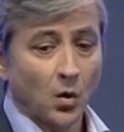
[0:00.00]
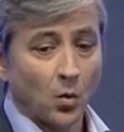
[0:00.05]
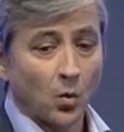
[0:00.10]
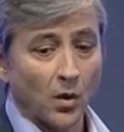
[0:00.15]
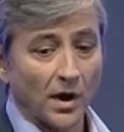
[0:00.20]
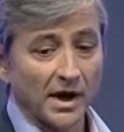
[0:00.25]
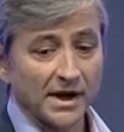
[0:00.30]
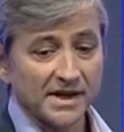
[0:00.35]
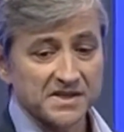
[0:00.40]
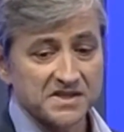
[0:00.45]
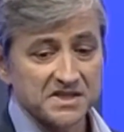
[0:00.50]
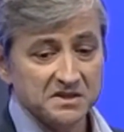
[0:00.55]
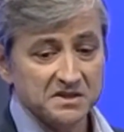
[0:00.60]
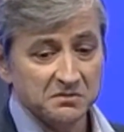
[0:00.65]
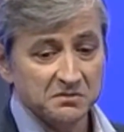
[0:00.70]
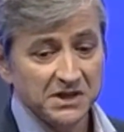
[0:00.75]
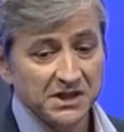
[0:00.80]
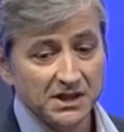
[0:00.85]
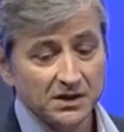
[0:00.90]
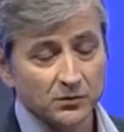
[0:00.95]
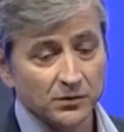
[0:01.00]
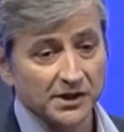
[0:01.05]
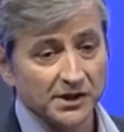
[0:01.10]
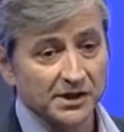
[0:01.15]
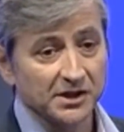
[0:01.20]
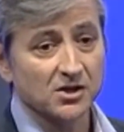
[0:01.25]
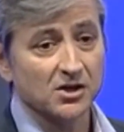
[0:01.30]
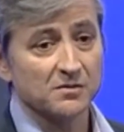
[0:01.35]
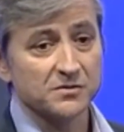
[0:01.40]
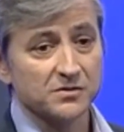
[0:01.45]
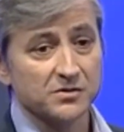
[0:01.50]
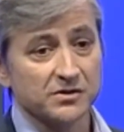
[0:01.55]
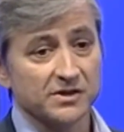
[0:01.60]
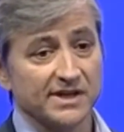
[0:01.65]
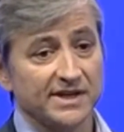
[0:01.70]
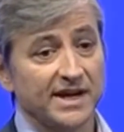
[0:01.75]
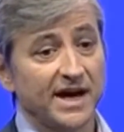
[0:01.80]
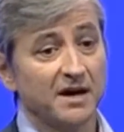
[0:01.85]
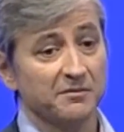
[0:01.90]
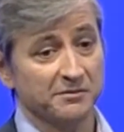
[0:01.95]
What does it mean when it comes to
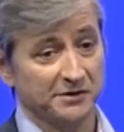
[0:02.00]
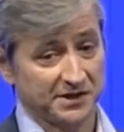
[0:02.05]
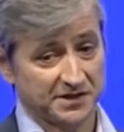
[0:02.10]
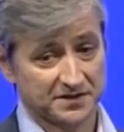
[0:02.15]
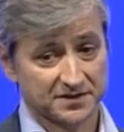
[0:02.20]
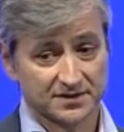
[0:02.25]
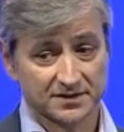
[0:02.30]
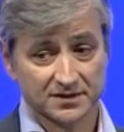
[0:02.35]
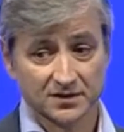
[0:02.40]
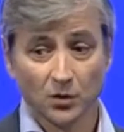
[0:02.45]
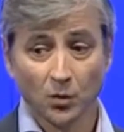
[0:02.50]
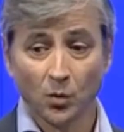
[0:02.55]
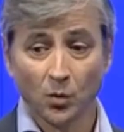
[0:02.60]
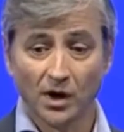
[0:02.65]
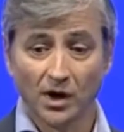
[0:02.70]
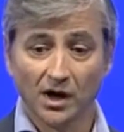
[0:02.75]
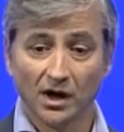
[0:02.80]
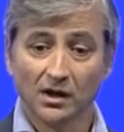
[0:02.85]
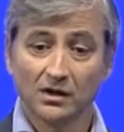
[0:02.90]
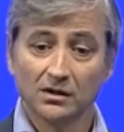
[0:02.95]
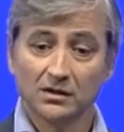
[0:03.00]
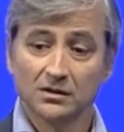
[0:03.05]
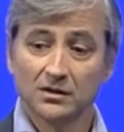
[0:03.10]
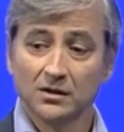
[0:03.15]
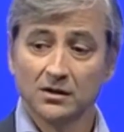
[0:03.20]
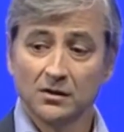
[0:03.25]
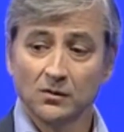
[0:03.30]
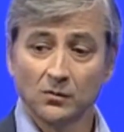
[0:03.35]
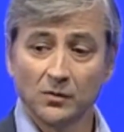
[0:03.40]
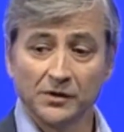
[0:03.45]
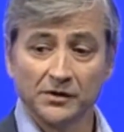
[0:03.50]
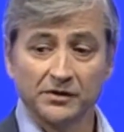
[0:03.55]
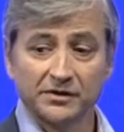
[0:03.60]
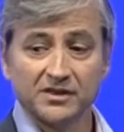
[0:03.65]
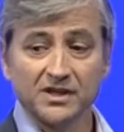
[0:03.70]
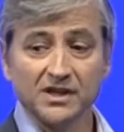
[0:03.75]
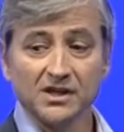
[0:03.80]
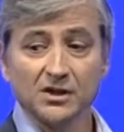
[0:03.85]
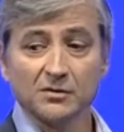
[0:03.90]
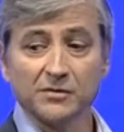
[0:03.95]
dynamics? Well, when you
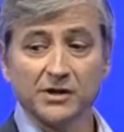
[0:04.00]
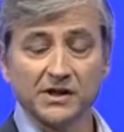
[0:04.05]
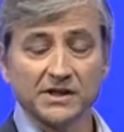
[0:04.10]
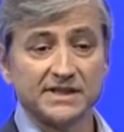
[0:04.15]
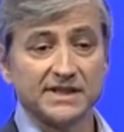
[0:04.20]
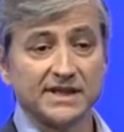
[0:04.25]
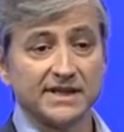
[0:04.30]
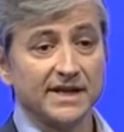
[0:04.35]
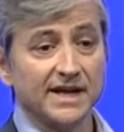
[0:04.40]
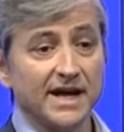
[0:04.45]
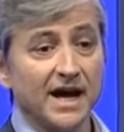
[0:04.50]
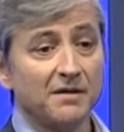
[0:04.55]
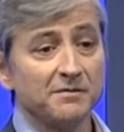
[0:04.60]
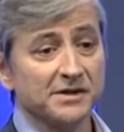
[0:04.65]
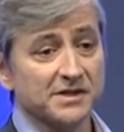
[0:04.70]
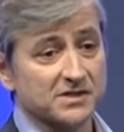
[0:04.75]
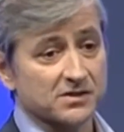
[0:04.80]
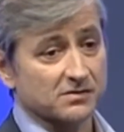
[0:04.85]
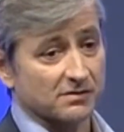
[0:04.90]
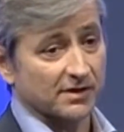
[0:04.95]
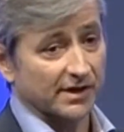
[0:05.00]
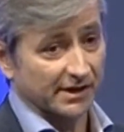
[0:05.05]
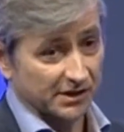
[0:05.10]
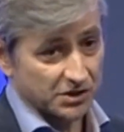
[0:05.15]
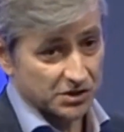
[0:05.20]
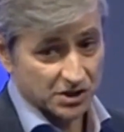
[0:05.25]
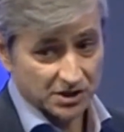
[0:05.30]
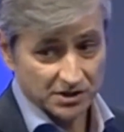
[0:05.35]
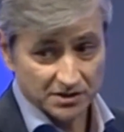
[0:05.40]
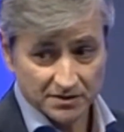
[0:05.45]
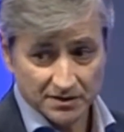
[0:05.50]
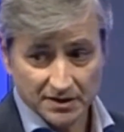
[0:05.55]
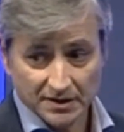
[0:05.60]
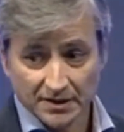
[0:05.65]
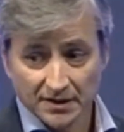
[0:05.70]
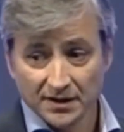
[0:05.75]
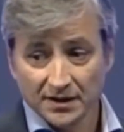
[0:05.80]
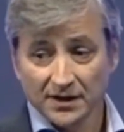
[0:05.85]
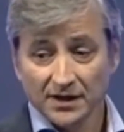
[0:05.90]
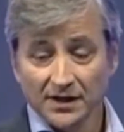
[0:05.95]
think about dynamic strategy,
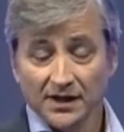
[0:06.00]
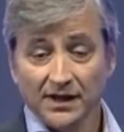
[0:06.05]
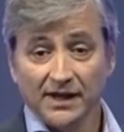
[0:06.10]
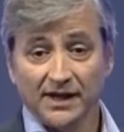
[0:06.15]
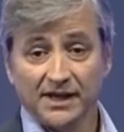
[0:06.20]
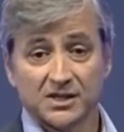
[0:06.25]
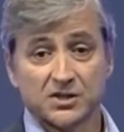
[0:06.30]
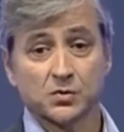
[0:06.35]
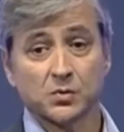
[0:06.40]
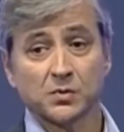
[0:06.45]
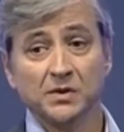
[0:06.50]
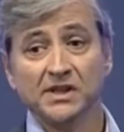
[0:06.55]
it's